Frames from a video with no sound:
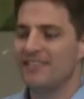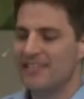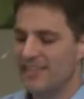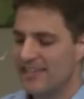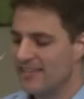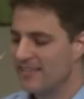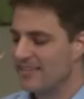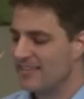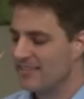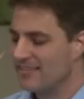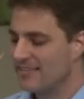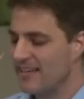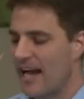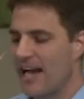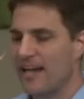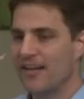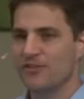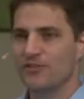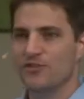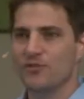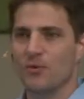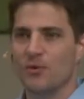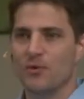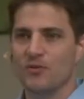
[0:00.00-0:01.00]
did the
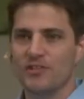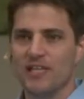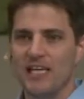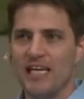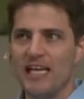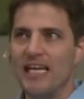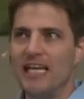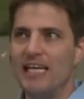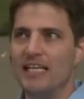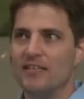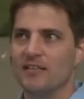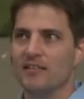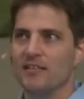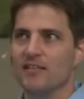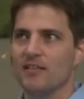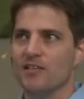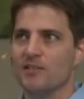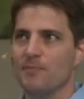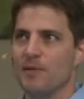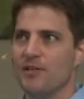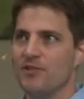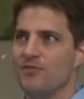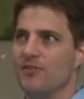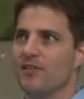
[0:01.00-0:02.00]
dinosaurs eat?
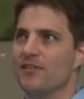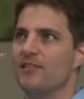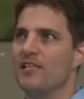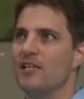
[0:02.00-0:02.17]
Especially